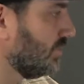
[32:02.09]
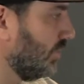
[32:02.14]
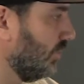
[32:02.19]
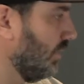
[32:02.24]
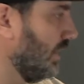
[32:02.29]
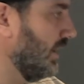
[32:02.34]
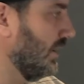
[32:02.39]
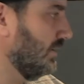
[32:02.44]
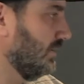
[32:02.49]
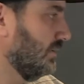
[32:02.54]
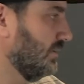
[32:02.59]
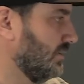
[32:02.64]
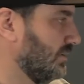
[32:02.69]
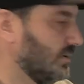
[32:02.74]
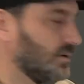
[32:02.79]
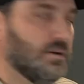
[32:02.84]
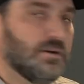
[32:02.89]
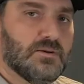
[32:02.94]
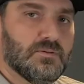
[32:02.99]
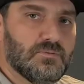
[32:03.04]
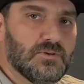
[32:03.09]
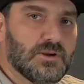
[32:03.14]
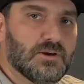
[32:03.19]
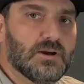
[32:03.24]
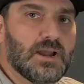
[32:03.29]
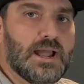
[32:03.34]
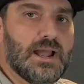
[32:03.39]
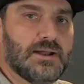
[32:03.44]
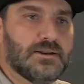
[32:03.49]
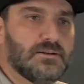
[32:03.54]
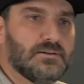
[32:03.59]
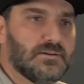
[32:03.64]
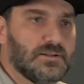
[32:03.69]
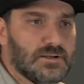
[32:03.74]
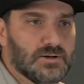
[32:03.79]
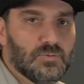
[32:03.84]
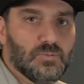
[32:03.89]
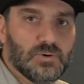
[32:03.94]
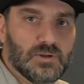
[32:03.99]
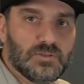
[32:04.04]
to what? Figure out how to
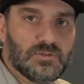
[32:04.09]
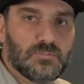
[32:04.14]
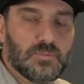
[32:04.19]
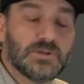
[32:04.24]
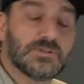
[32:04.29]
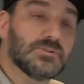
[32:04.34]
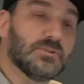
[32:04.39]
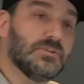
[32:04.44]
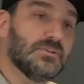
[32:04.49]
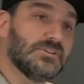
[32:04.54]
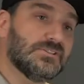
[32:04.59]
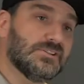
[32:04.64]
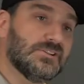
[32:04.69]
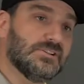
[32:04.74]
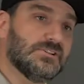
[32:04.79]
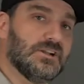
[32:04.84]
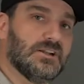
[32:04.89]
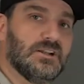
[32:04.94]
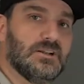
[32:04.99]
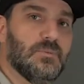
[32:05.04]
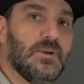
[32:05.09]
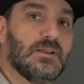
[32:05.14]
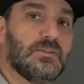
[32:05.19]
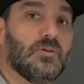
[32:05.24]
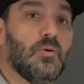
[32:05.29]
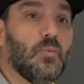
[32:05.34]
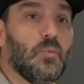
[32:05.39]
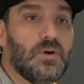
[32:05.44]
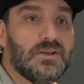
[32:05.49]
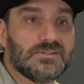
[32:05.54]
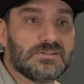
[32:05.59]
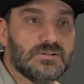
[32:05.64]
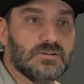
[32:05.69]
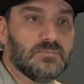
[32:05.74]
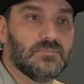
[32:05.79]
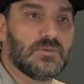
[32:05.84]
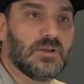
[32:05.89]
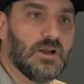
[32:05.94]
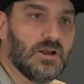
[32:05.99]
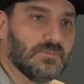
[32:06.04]
deal with pressure, the decision I need to make. The
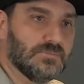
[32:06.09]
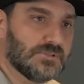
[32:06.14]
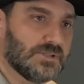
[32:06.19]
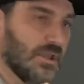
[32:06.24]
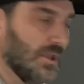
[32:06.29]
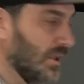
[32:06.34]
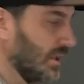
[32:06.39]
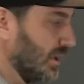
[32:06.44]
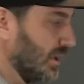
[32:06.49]
wisdom comes.